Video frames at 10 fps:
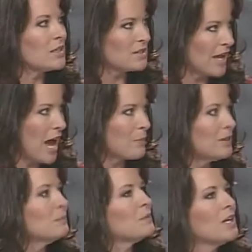doesn't
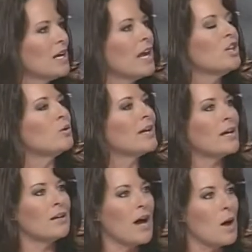happen. Mm -hmm. You
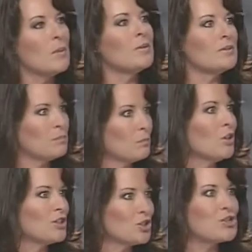can um,
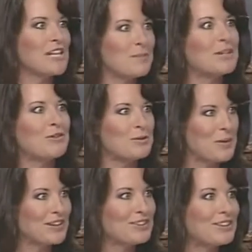look at your statement every
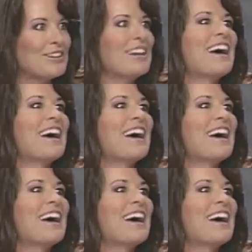month. Okay.